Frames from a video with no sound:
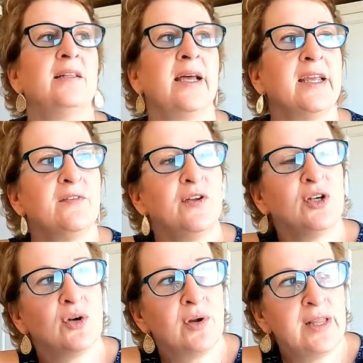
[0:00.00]
Like if
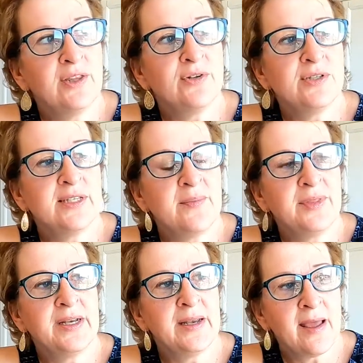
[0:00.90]
you're going through
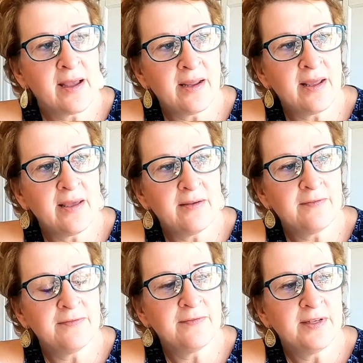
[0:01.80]
something
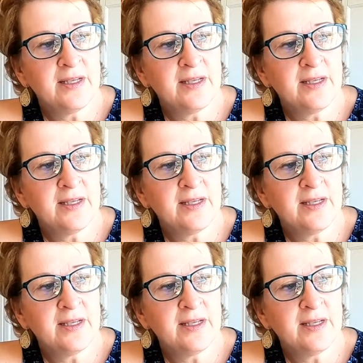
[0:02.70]
negative,